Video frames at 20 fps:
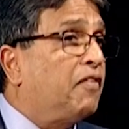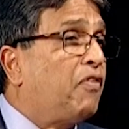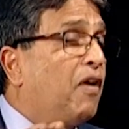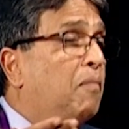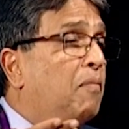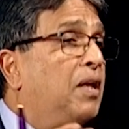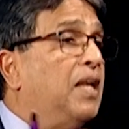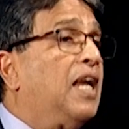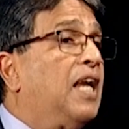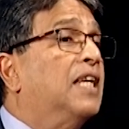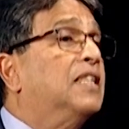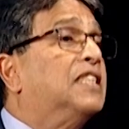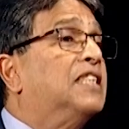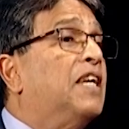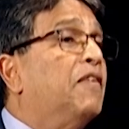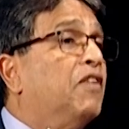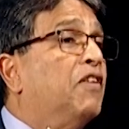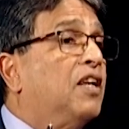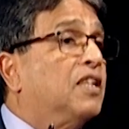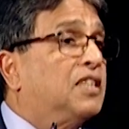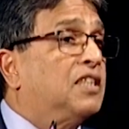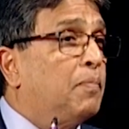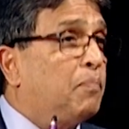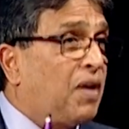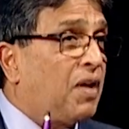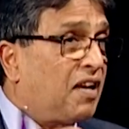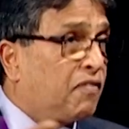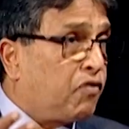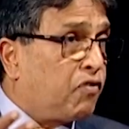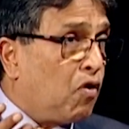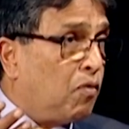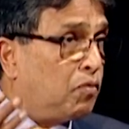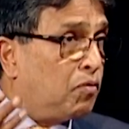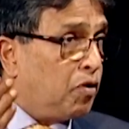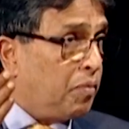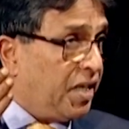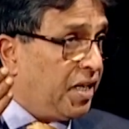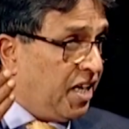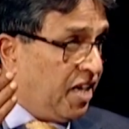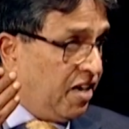family has given us a platform to
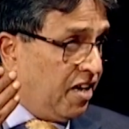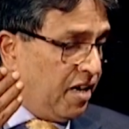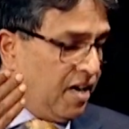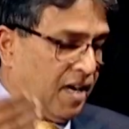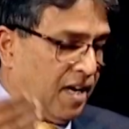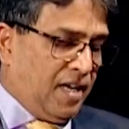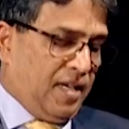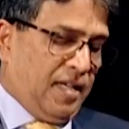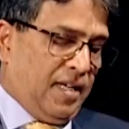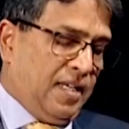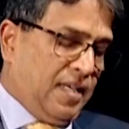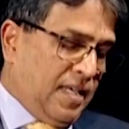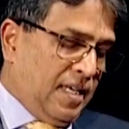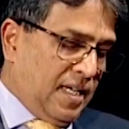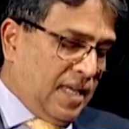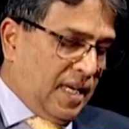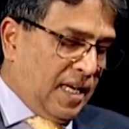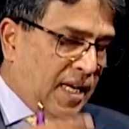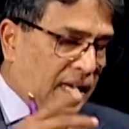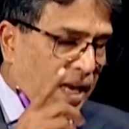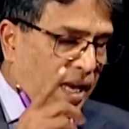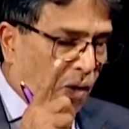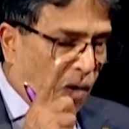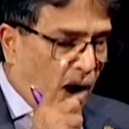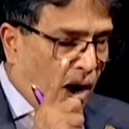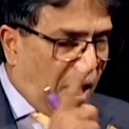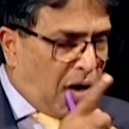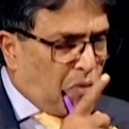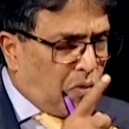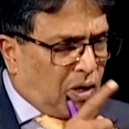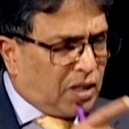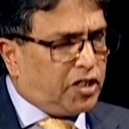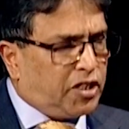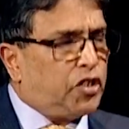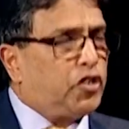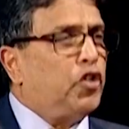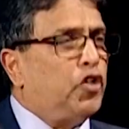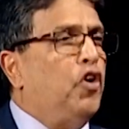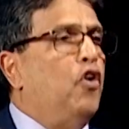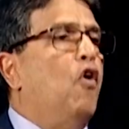be here. Now, I
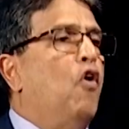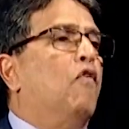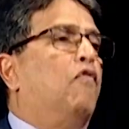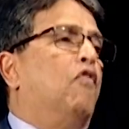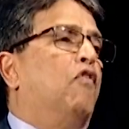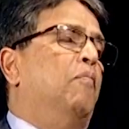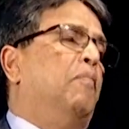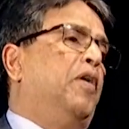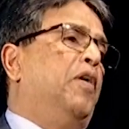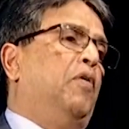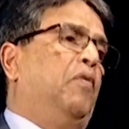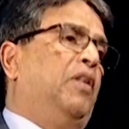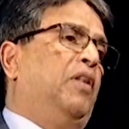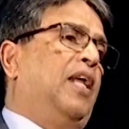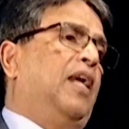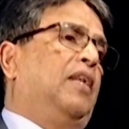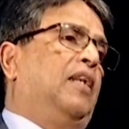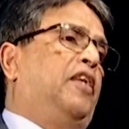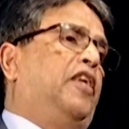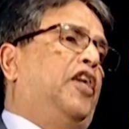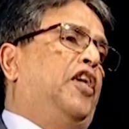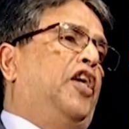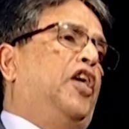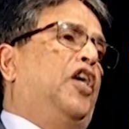wanted to know from you that